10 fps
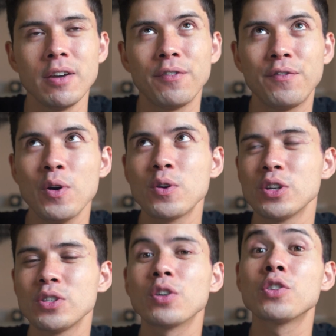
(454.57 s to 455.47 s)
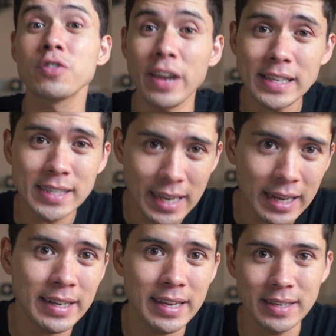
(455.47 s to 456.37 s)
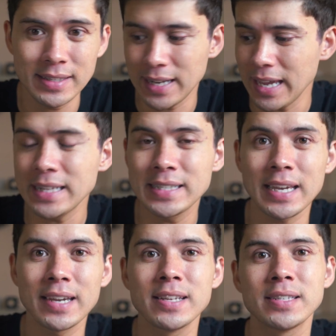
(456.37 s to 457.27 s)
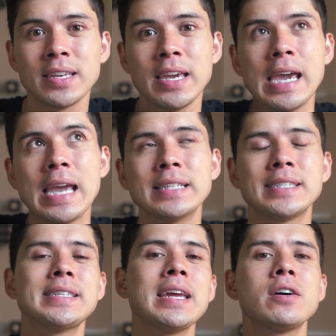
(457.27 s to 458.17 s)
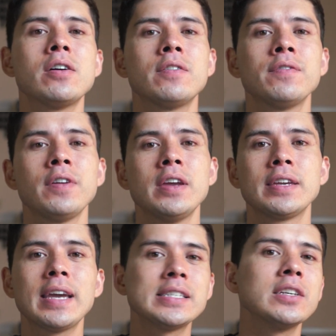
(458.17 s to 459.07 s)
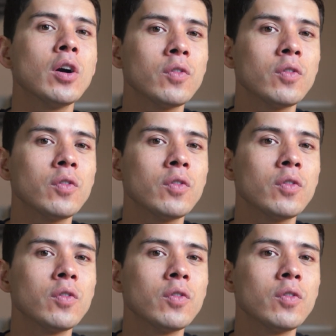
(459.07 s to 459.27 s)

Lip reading: focus on creating ideas and insights instead of getting